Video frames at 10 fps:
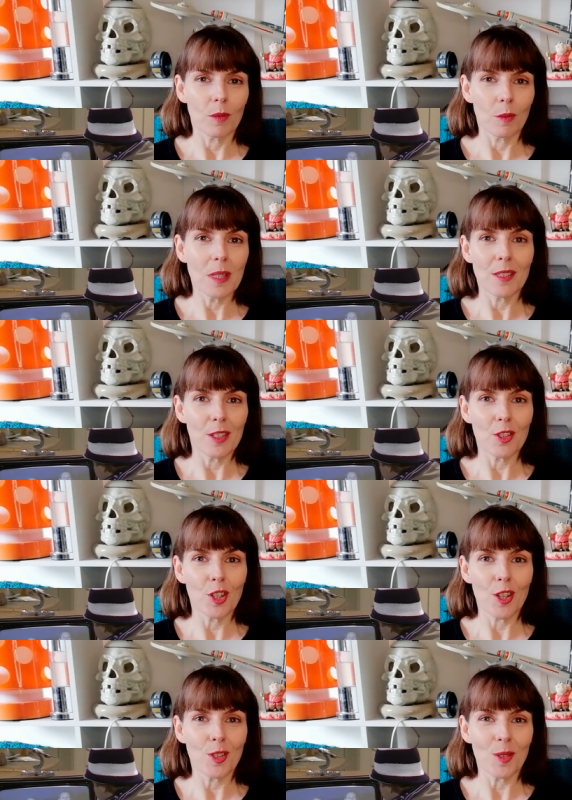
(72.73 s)
Winston
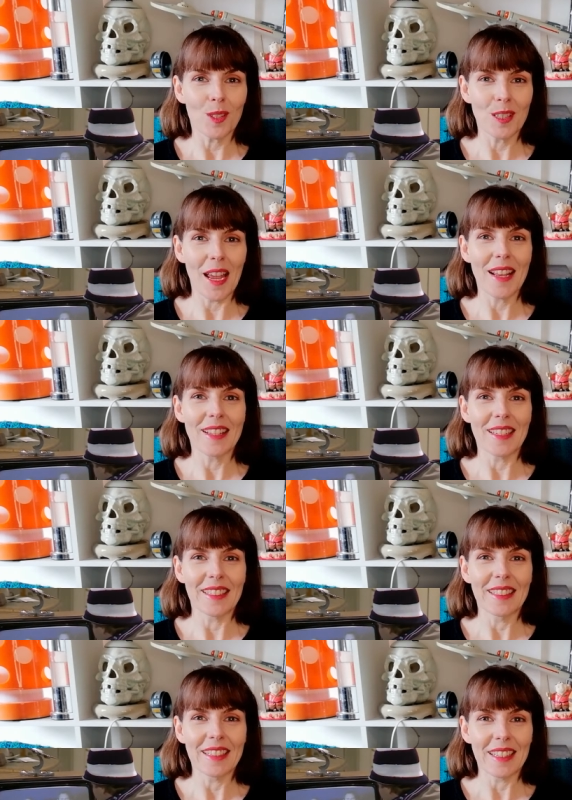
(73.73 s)
Churchill
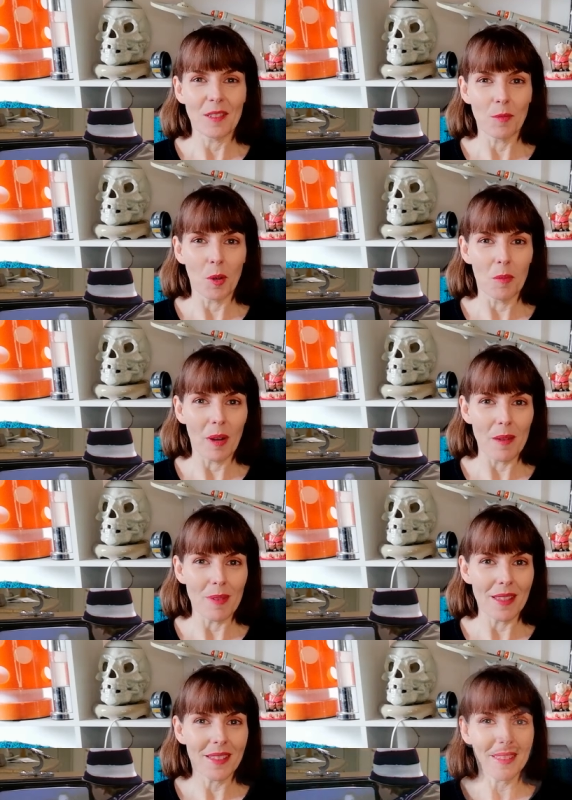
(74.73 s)
stand-in in War
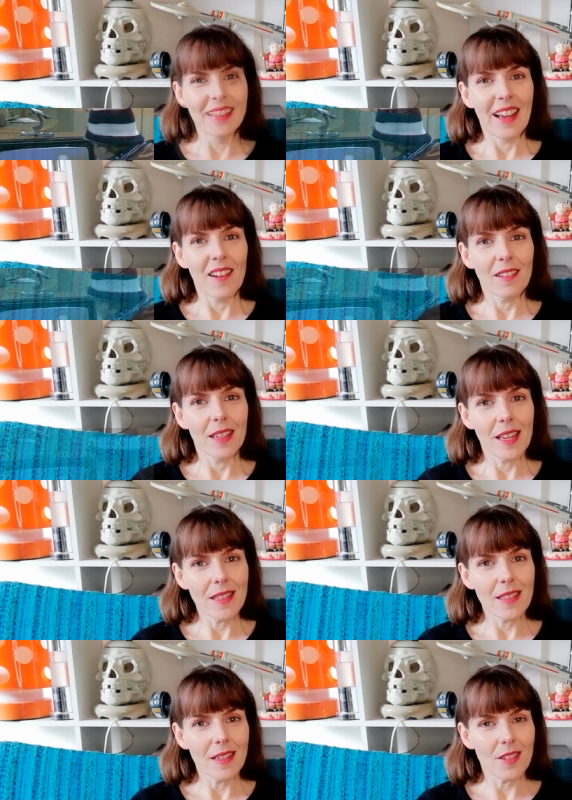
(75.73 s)
Babies. Now,
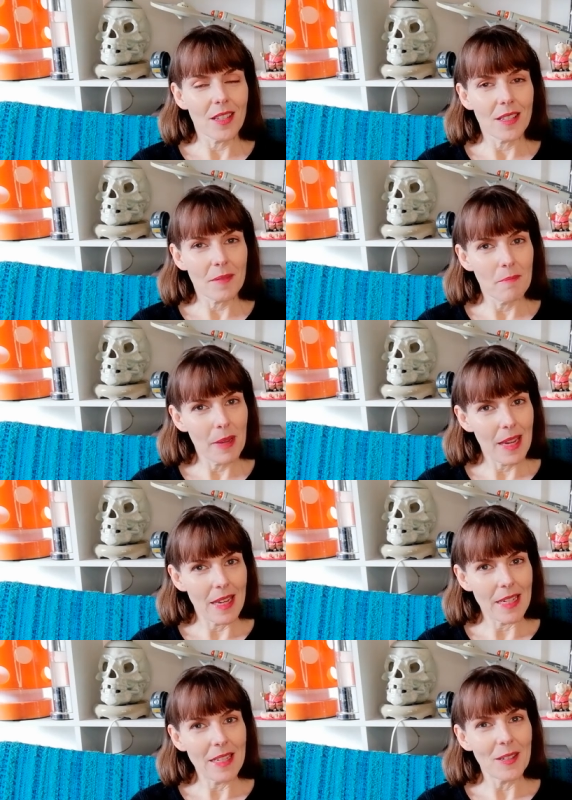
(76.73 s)
is it just
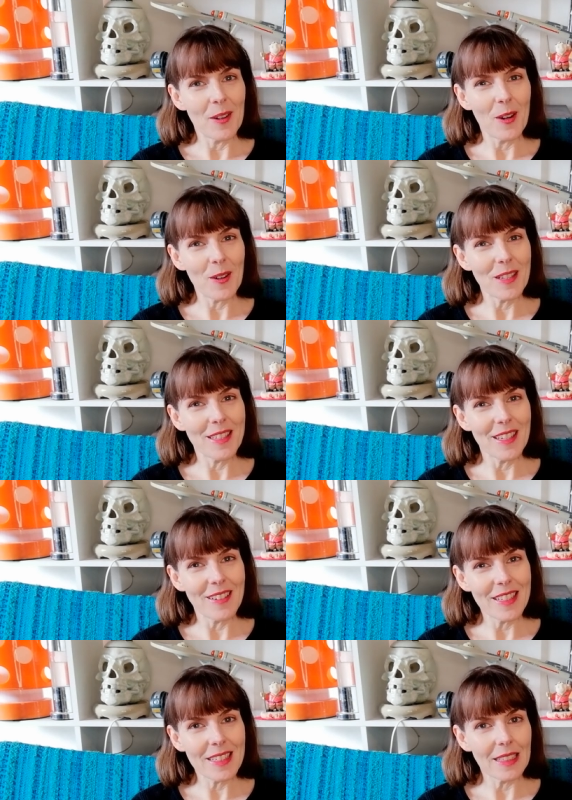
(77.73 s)
me, or is there
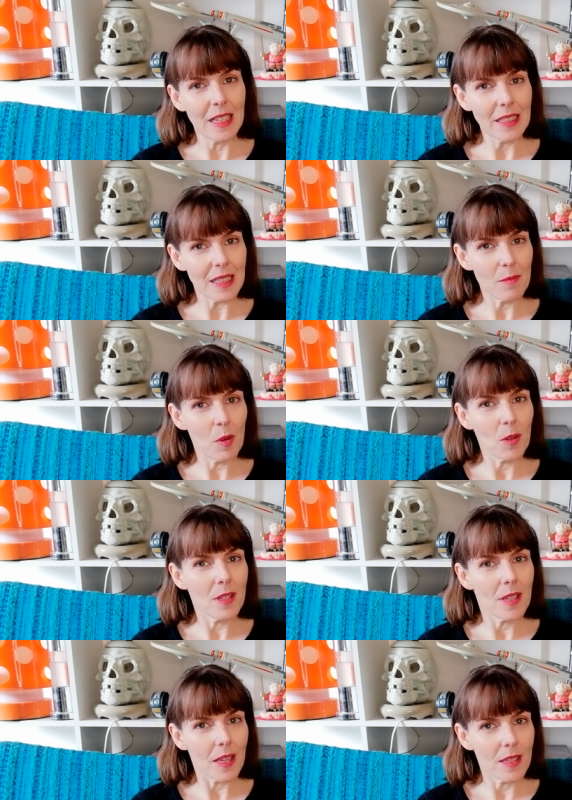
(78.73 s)
a slightly more
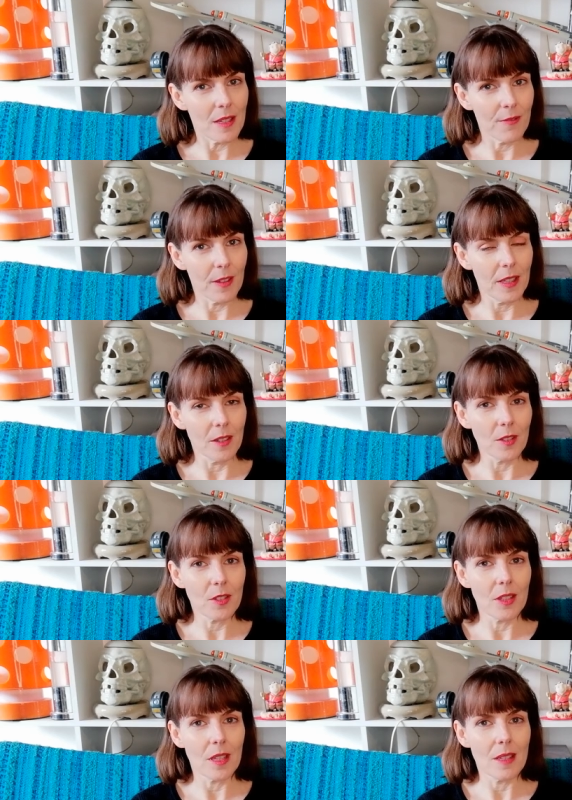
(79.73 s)
sexy feel
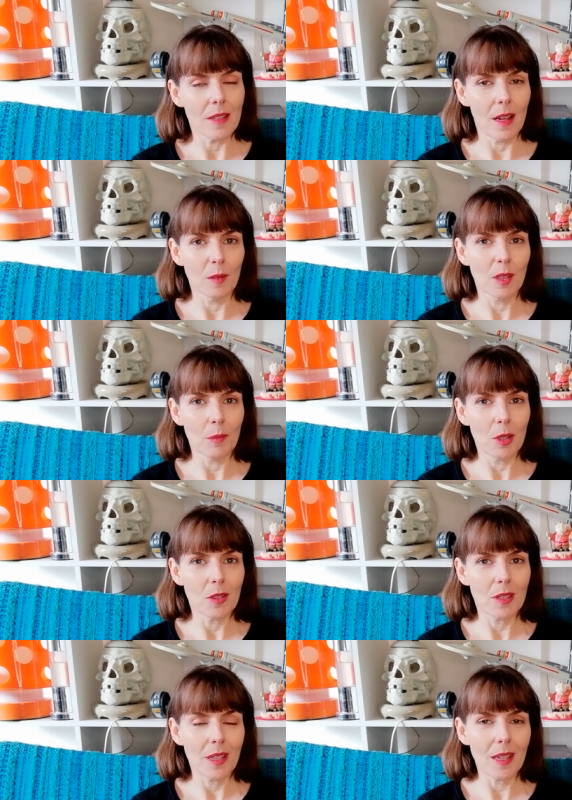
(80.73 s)
to these
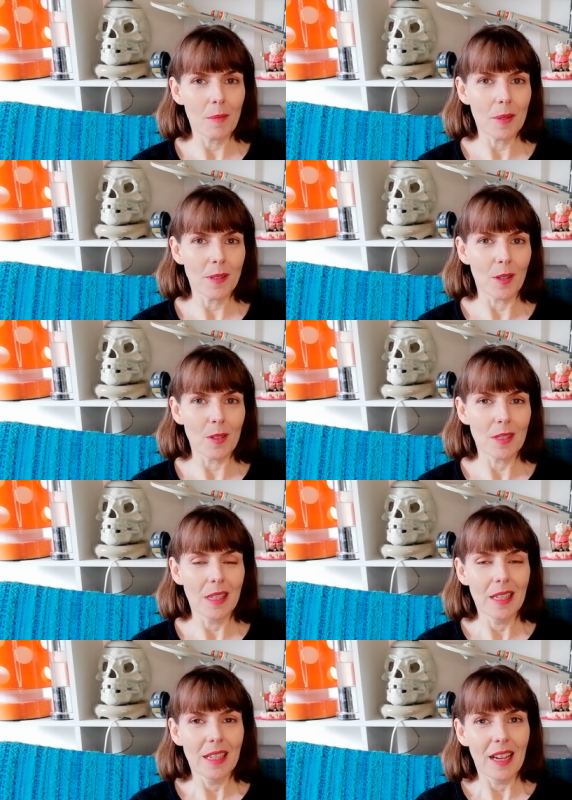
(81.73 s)
LWT episodes?
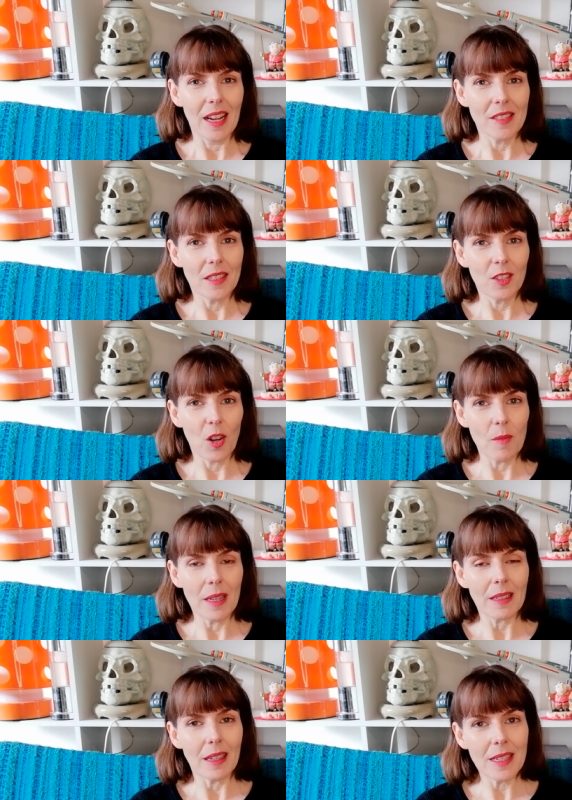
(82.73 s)
I did
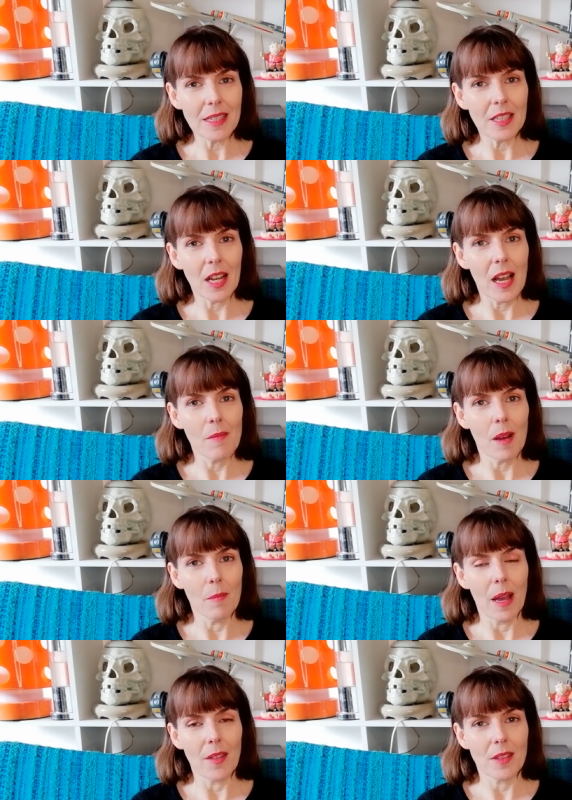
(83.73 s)
comment last time
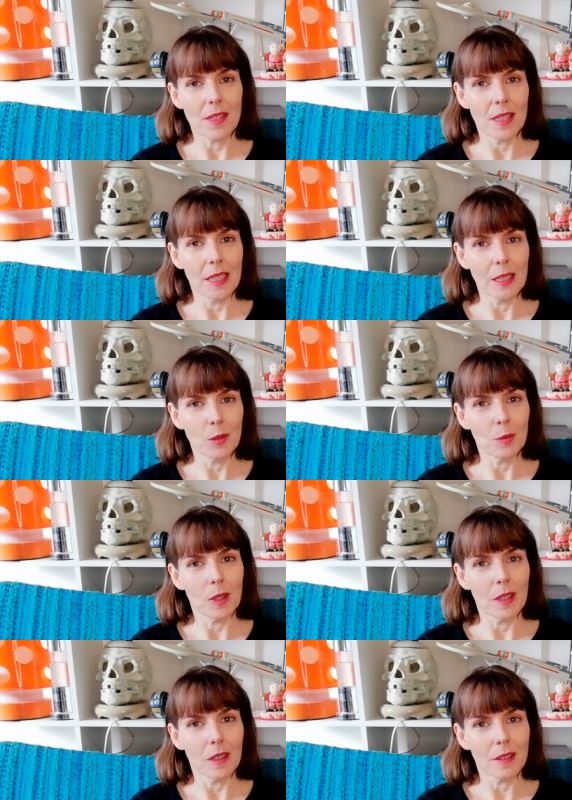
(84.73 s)
about the scene
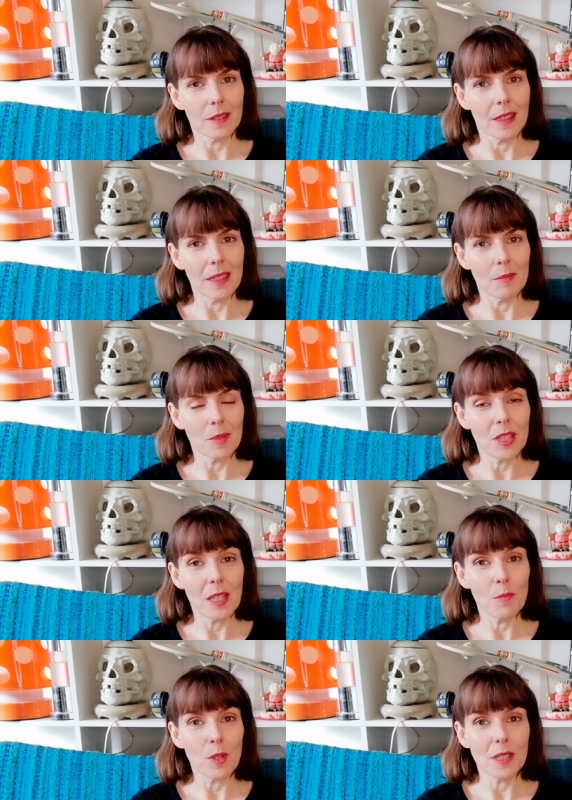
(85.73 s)
where
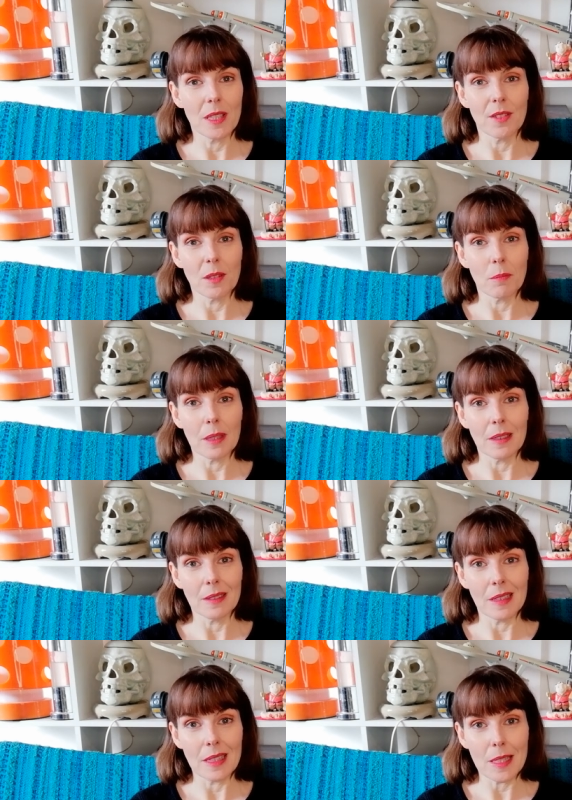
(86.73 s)
Tim was giving
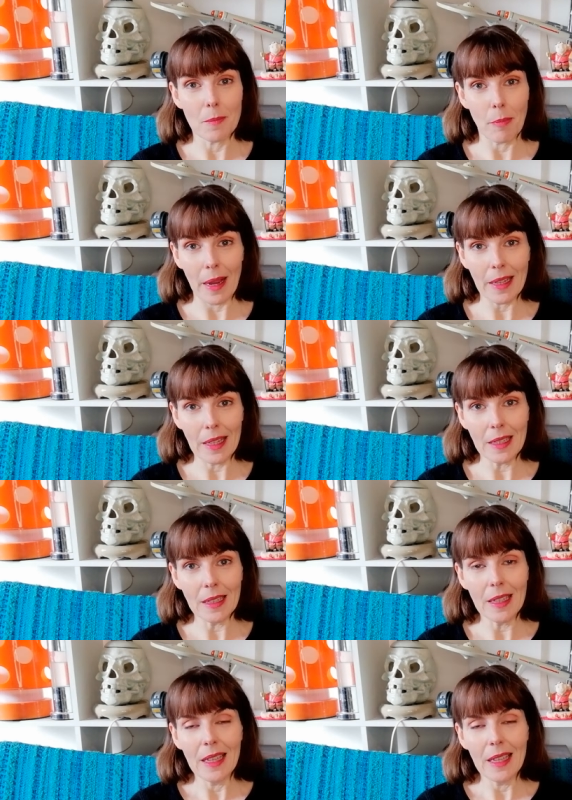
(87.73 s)
Bill a spanking,